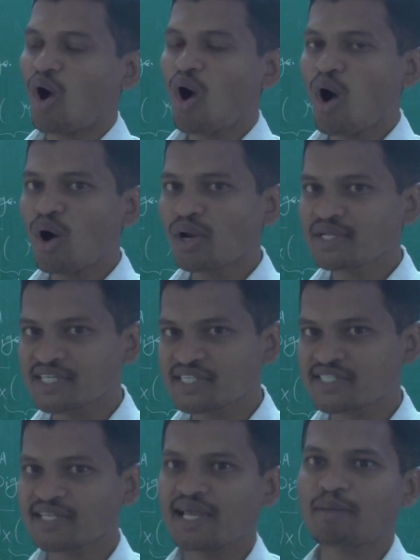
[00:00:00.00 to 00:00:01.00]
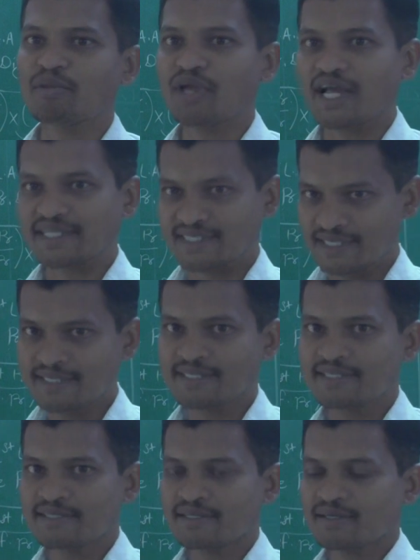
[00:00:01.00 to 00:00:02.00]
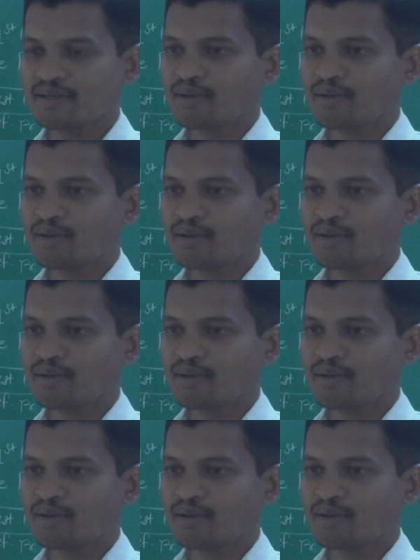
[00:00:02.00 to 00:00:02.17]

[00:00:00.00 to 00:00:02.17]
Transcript: all essential amino acids,